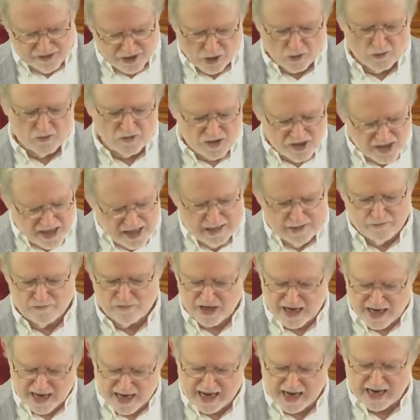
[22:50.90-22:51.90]
don't
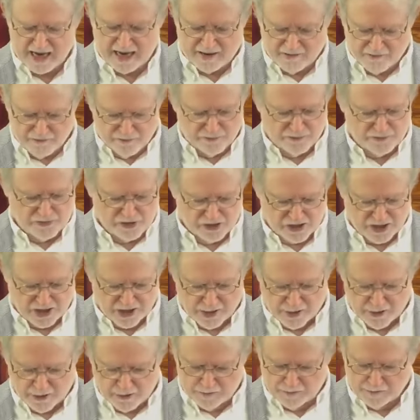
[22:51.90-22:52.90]
seem to have,
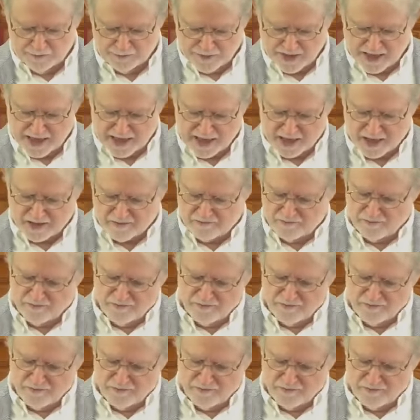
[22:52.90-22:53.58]
so I